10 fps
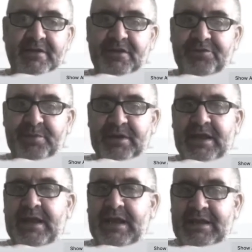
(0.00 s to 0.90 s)
in this,
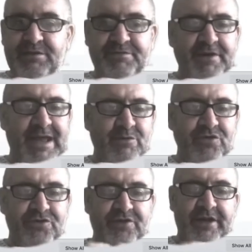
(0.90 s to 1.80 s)
but let's for now
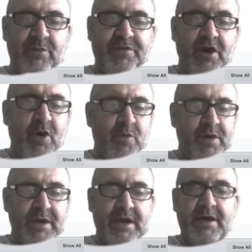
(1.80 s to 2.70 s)
just deal with
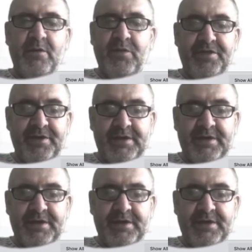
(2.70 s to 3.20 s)
with